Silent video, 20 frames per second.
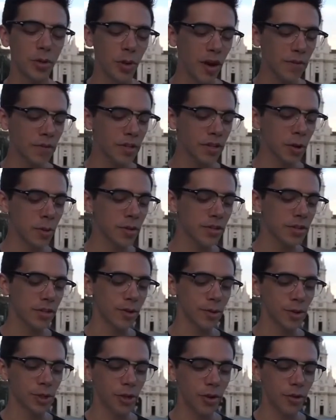you have to go into
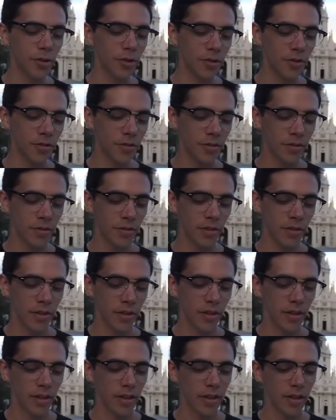your journal,
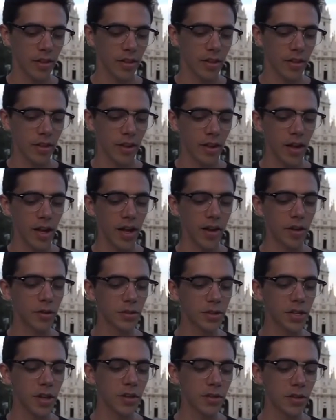and
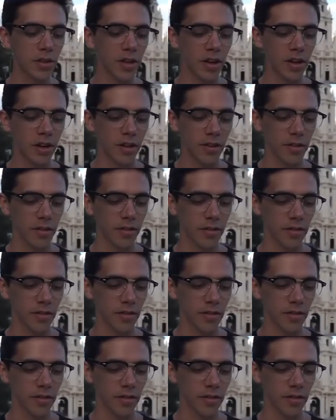it'll tell you there.